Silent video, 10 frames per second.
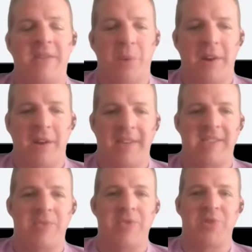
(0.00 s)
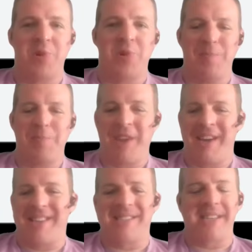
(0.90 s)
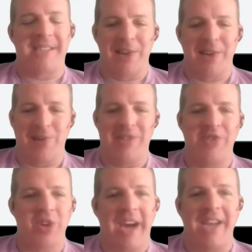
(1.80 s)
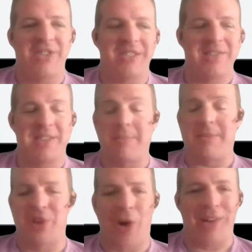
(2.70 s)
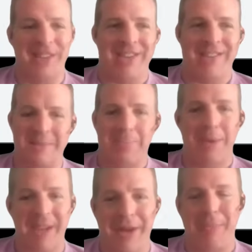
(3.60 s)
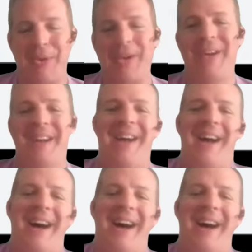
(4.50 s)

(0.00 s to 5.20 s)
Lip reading: I always walk customers through it. 600 strategies seems daunting in this big number,